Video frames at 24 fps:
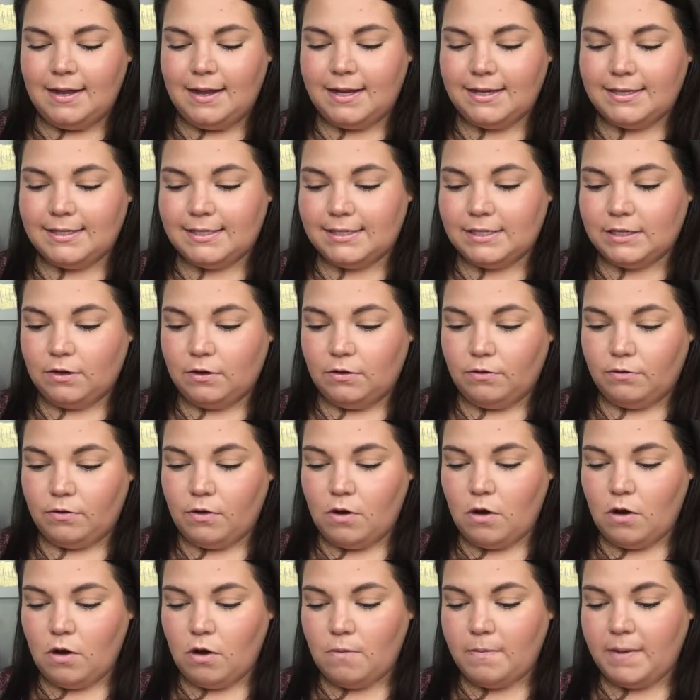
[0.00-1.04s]
I still,
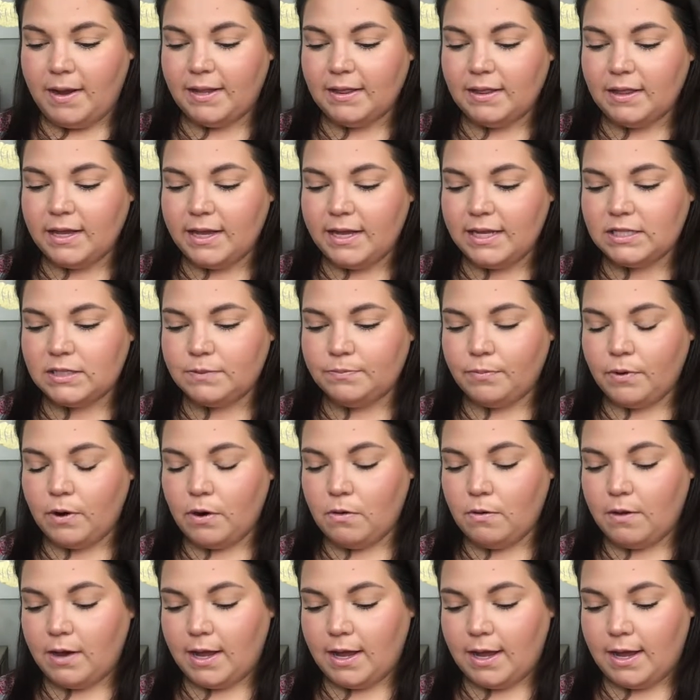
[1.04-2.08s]
oh, my lid's
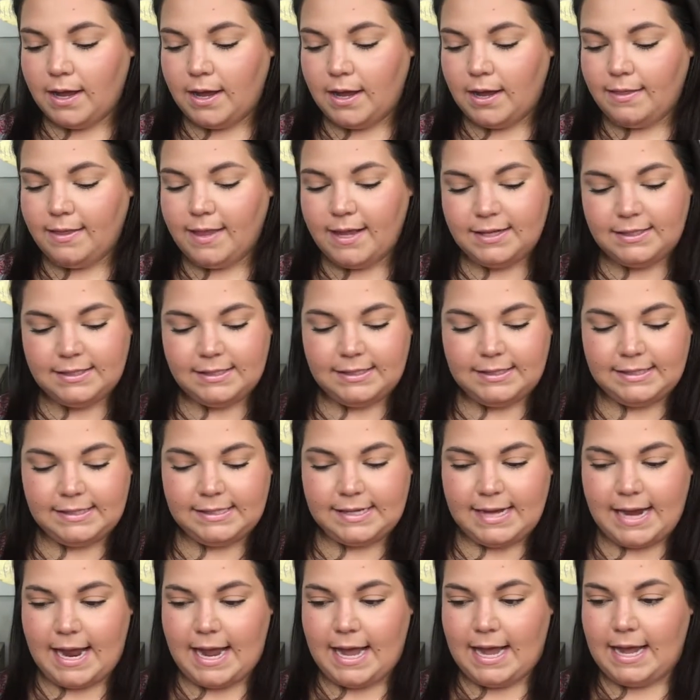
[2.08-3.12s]
broken. That's
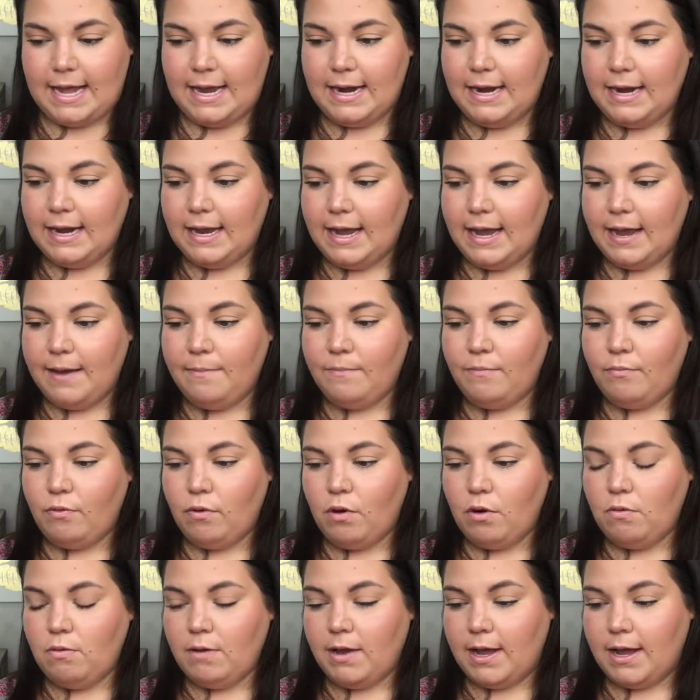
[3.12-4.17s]
sad, it came
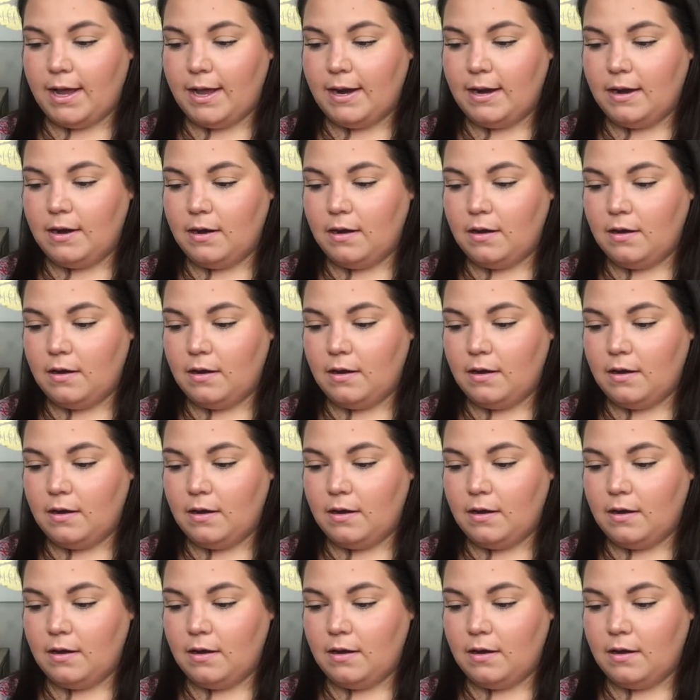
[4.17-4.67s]
broken.